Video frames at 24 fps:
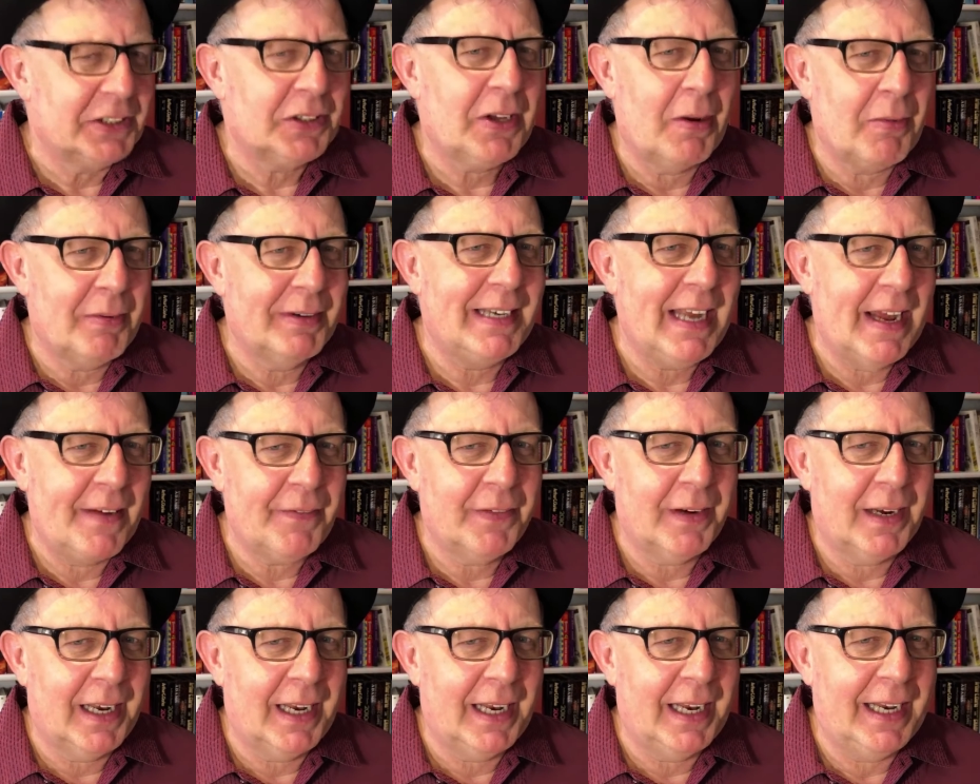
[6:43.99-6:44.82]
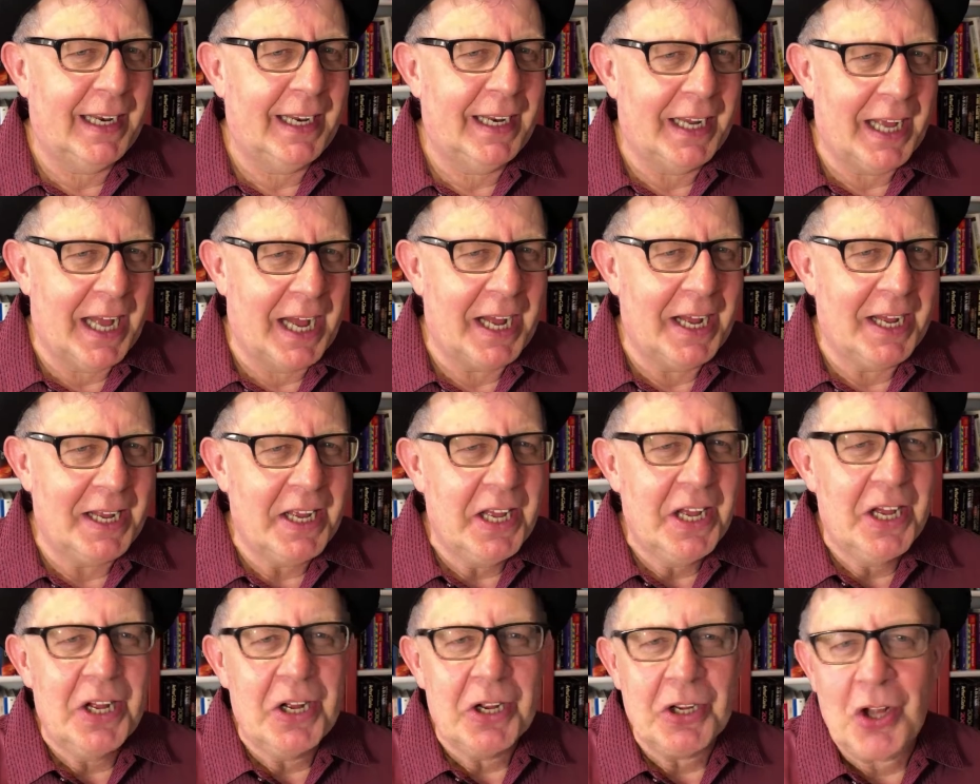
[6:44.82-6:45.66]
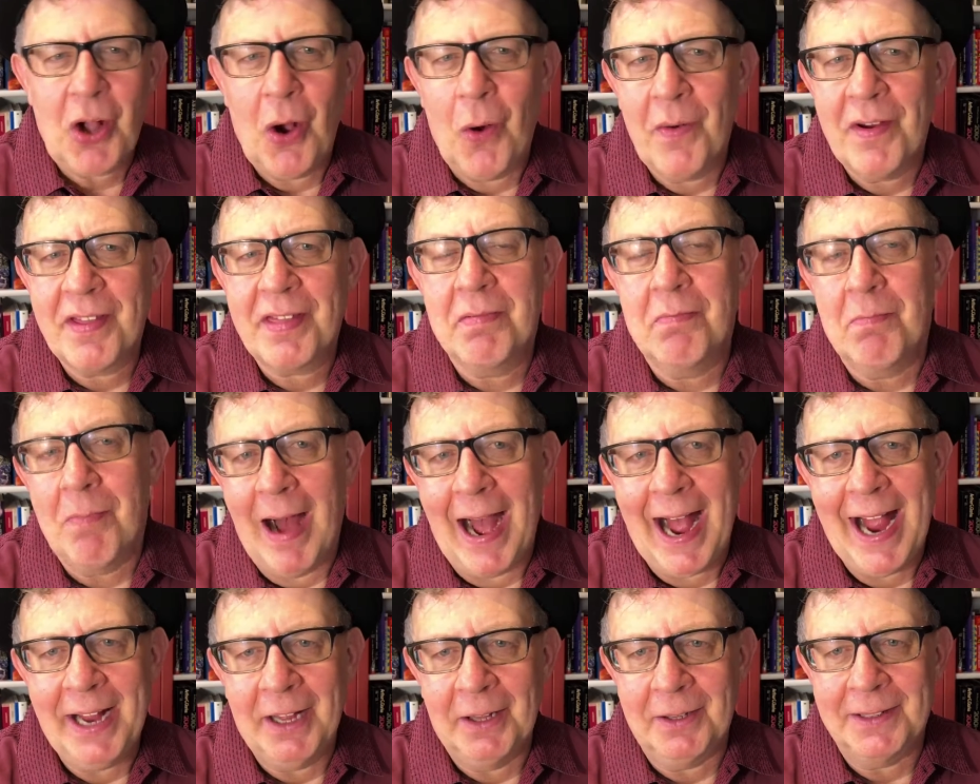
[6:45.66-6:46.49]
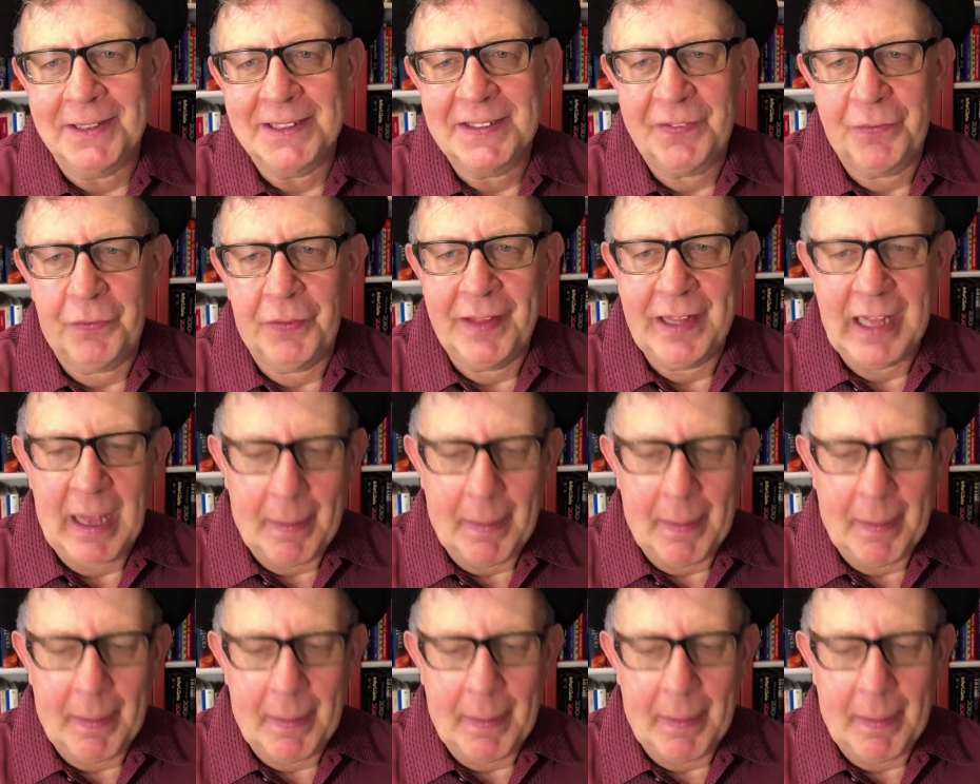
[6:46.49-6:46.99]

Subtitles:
So I would definitely go with Miles